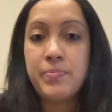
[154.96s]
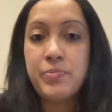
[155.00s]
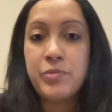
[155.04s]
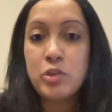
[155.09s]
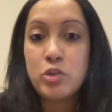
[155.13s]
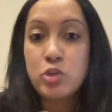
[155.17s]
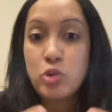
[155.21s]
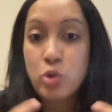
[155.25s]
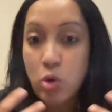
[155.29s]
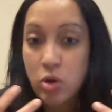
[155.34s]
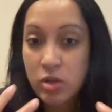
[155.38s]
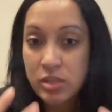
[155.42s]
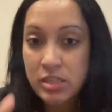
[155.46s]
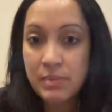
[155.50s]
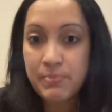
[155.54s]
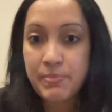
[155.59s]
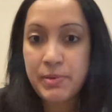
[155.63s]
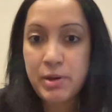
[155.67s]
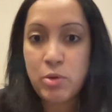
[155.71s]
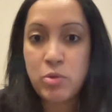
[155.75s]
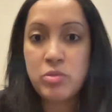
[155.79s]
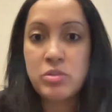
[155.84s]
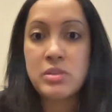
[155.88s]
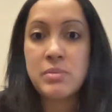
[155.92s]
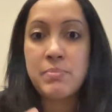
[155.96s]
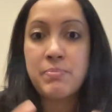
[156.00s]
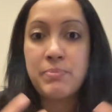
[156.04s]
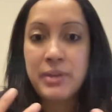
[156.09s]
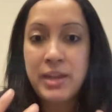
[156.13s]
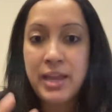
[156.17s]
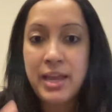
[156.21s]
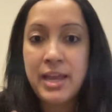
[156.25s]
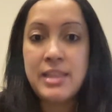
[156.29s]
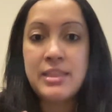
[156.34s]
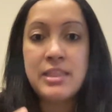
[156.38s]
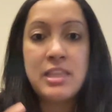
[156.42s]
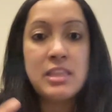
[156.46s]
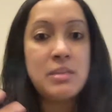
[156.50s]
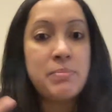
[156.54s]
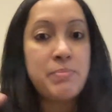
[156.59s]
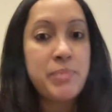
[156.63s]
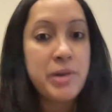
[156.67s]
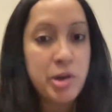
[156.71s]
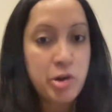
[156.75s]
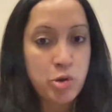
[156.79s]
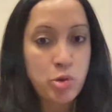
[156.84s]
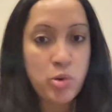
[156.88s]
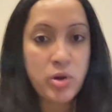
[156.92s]
talks about the plan that the
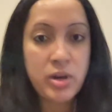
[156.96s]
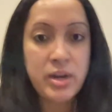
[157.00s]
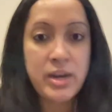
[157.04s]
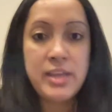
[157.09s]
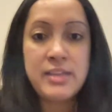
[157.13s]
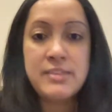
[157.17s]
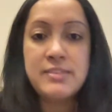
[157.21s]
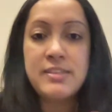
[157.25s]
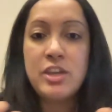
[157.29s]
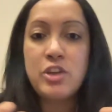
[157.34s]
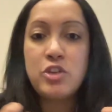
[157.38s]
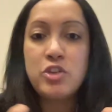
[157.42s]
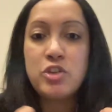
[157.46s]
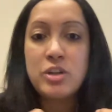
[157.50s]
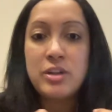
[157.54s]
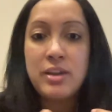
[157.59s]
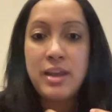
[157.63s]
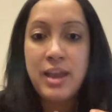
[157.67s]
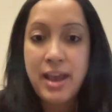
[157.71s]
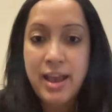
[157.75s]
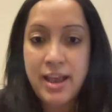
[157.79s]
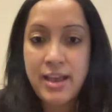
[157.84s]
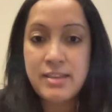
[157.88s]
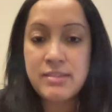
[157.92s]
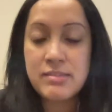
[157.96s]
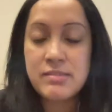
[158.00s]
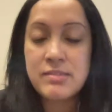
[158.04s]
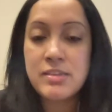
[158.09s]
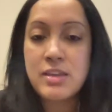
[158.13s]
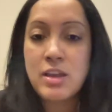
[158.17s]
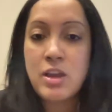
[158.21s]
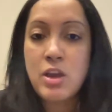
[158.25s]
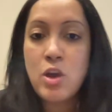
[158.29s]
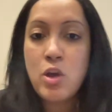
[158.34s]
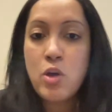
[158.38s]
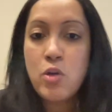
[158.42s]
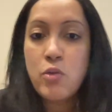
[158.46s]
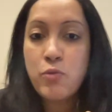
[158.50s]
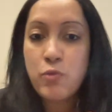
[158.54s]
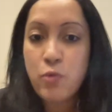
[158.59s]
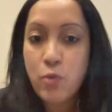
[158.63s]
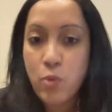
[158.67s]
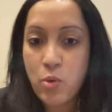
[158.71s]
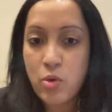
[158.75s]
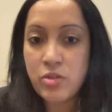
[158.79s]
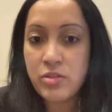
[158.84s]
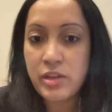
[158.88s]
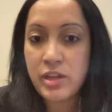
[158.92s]
parent organization has
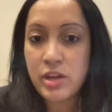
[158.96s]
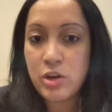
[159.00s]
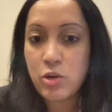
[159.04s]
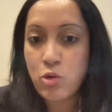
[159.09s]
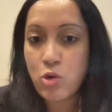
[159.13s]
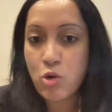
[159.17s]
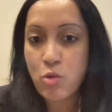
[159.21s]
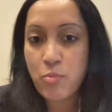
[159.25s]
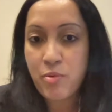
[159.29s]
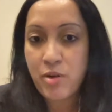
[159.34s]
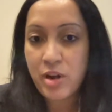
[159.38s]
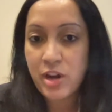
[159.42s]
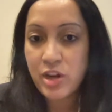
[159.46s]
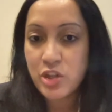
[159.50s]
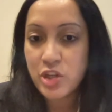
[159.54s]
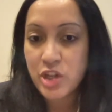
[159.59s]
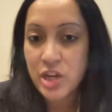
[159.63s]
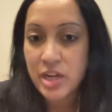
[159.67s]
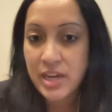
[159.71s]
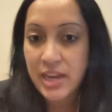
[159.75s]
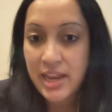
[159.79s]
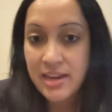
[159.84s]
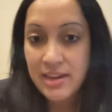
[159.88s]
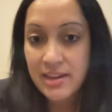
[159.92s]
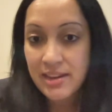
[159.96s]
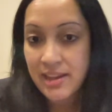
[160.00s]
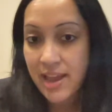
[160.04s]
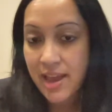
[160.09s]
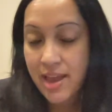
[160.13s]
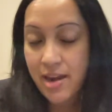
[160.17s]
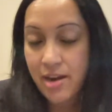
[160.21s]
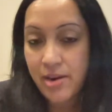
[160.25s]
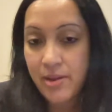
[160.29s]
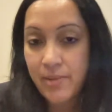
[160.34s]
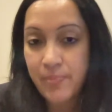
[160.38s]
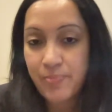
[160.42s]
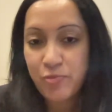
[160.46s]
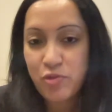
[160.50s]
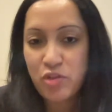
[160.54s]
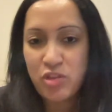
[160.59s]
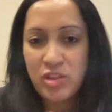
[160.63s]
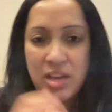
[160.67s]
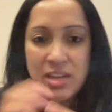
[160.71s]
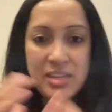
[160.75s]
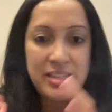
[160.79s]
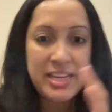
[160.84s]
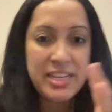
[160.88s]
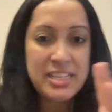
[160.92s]
for the incorporation in Canada. So
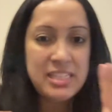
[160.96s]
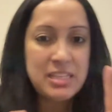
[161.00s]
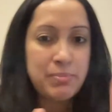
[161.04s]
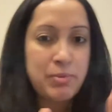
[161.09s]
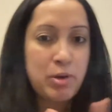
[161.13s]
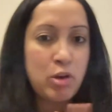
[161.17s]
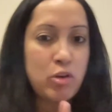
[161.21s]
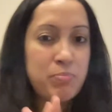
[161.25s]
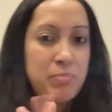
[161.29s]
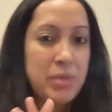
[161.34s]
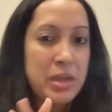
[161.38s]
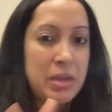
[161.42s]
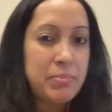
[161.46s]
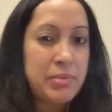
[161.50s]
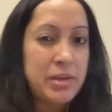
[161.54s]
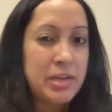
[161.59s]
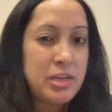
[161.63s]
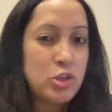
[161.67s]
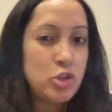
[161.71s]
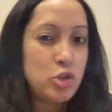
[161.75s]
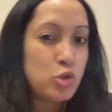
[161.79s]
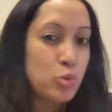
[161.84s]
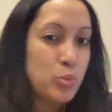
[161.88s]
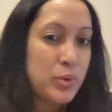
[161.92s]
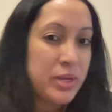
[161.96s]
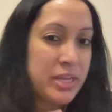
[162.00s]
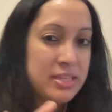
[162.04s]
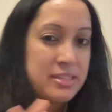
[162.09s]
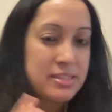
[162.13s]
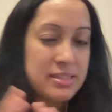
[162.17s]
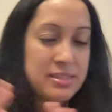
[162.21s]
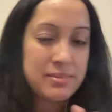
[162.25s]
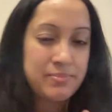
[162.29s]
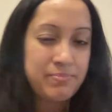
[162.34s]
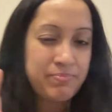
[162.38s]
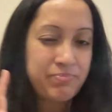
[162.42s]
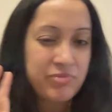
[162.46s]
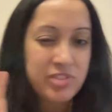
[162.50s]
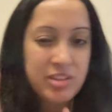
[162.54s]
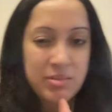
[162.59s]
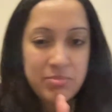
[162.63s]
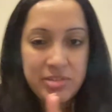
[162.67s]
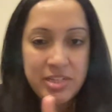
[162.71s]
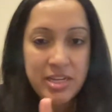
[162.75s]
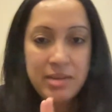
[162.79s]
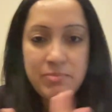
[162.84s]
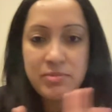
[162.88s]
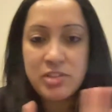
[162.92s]
that takes about maybe 2 weeks.
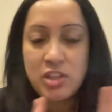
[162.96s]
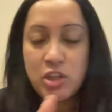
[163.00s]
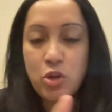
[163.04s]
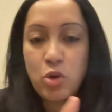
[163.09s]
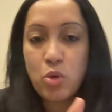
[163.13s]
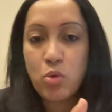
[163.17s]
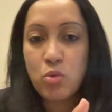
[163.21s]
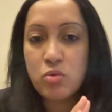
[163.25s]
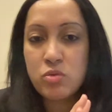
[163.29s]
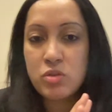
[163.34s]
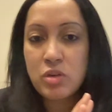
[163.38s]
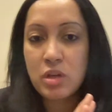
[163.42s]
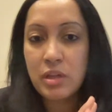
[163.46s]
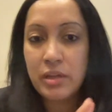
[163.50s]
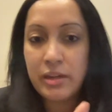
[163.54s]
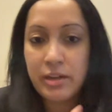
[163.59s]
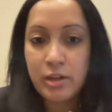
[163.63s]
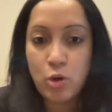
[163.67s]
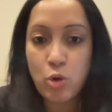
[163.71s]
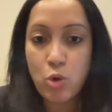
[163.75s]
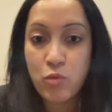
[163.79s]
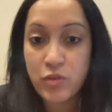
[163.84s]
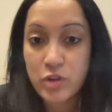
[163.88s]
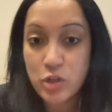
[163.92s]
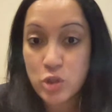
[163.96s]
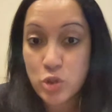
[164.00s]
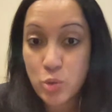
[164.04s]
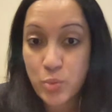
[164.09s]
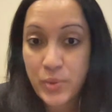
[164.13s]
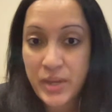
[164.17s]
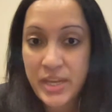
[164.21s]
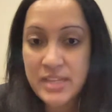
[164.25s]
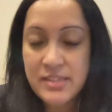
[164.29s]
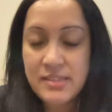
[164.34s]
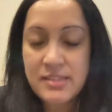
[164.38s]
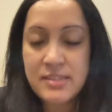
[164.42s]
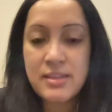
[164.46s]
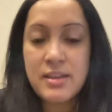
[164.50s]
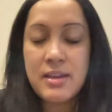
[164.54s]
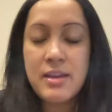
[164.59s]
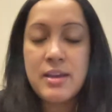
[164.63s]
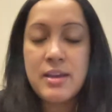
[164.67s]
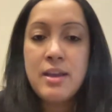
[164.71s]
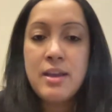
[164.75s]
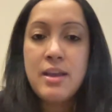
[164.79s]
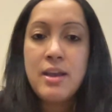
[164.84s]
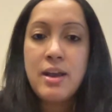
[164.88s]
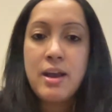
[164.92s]
Sometimes it goes a little over 2 weeks.
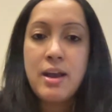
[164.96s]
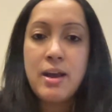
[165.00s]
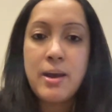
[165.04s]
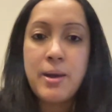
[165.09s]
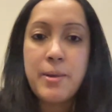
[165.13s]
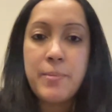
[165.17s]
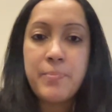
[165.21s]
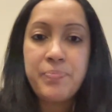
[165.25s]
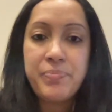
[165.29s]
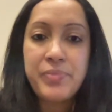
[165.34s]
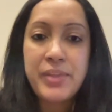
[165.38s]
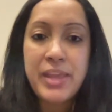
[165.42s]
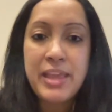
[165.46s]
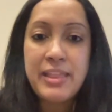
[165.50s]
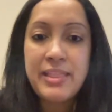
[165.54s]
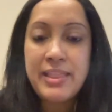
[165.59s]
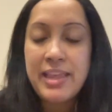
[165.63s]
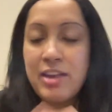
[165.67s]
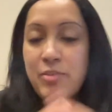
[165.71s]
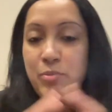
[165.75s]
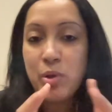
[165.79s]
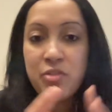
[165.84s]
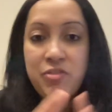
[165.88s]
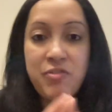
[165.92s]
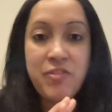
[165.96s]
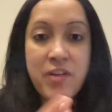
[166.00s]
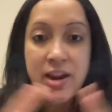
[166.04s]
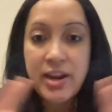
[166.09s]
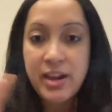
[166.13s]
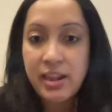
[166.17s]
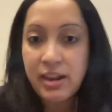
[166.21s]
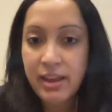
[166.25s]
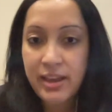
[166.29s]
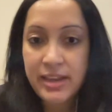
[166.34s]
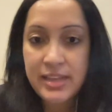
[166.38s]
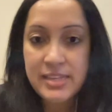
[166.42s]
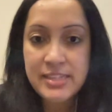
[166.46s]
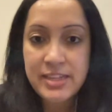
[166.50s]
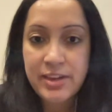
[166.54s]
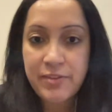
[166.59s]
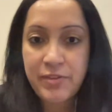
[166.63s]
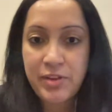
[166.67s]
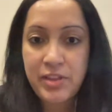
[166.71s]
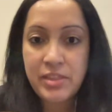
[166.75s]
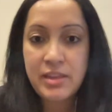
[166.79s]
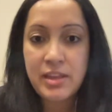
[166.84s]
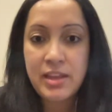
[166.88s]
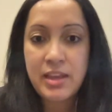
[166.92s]
And then we finalize
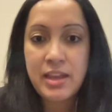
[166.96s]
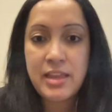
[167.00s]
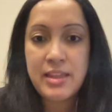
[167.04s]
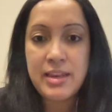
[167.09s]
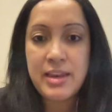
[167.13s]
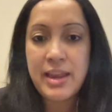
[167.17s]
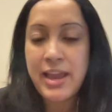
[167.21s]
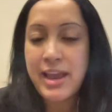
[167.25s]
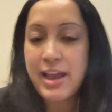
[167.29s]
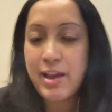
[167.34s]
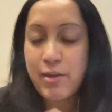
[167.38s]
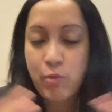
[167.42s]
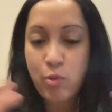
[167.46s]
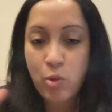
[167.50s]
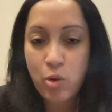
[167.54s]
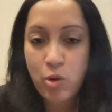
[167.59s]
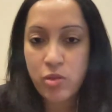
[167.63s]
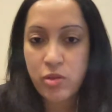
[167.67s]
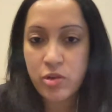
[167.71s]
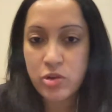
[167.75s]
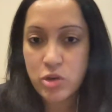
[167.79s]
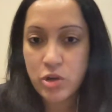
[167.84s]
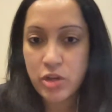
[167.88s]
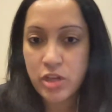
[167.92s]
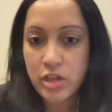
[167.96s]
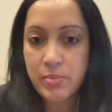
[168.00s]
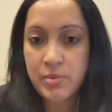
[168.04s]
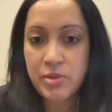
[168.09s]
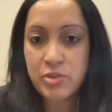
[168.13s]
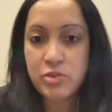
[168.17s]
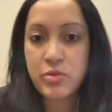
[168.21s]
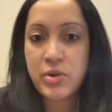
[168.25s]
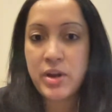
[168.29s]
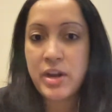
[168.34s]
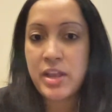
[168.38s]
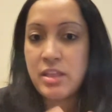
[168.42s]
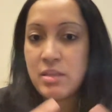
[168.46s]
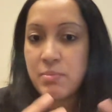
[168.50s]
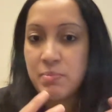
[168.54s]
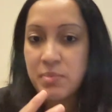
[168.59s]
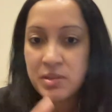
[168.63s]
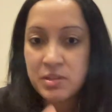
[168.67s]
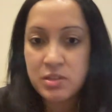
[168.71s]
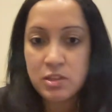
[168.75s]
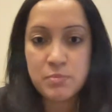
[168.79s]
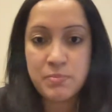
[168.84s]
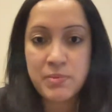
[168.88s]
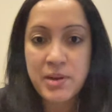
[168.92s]
everything and have all of the documents ready. The
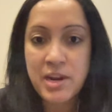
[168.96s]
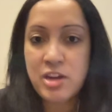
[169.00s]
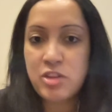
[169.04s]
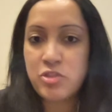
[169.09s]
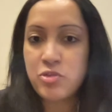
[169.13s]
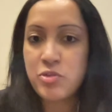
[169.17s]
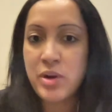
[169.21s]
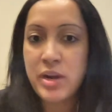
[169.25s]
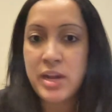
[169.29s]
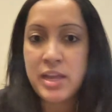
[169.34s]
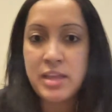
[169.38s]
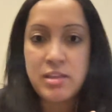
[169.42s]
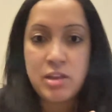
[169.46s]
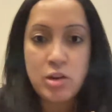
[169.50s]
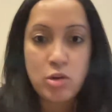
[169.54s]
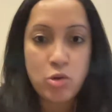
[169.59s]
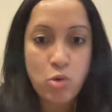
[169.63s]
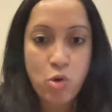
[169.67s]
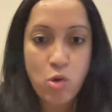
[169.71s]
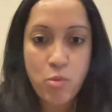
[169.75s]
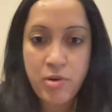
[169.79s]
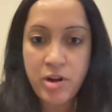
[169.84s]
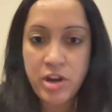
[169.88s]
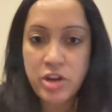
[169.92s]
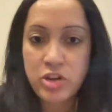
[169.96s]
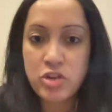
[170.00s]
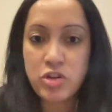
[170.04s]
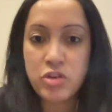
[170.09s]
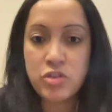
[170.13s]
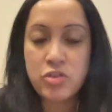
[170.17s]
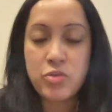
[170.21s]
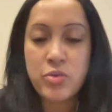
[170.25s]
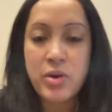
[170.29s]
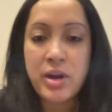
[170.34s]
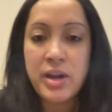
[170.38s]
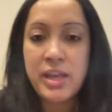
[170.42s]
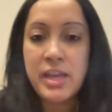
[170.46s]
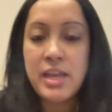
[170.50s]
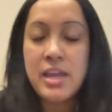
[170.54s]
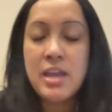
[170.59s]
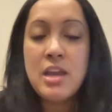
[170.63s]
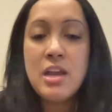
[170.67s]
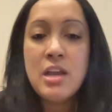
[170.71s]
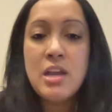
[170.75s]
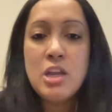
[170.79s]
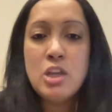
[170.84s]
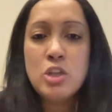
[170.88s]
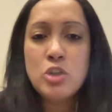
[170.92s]
business plan is ready. The incorporation is ready.
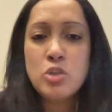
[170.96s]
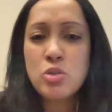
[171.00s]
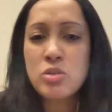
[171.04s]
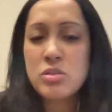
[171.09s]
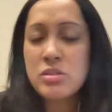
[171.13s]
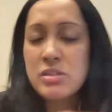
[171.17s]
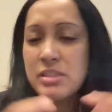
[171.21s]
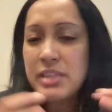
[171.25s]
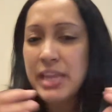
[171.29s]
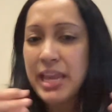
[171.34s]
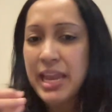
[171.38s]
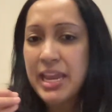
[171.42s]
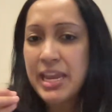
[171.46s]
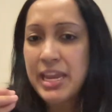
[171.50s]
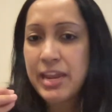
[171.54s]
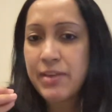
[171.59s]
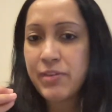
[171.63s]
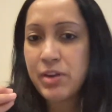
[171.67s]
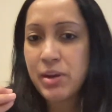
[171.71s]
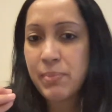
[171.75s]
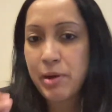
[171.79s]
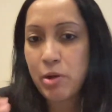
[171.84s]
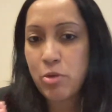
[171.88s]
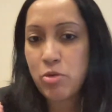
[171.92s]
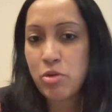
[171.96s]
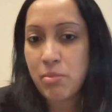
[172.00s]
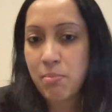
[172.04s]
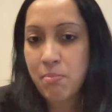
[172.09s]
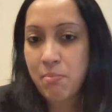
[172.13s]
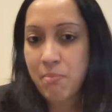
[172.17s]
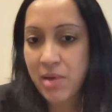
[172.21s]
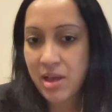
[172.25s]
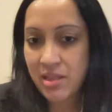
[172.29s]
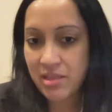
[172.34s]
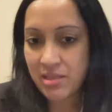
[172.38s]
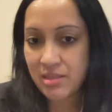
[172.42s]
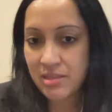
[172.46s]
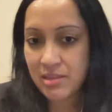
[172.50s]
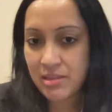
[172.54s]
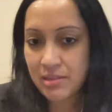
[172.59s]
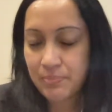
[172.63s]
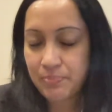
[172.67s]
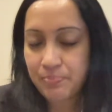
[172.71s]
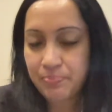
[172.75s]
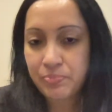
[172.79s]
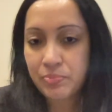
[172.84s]
So say give it about a month.